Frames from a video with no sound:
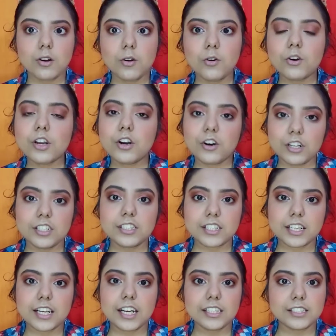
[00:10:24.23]
Okay,
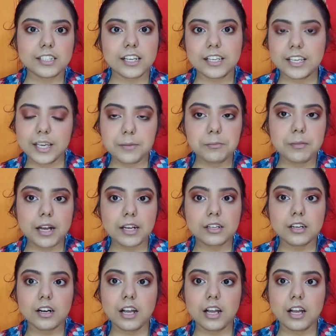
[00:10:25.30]
honestly guys, I came back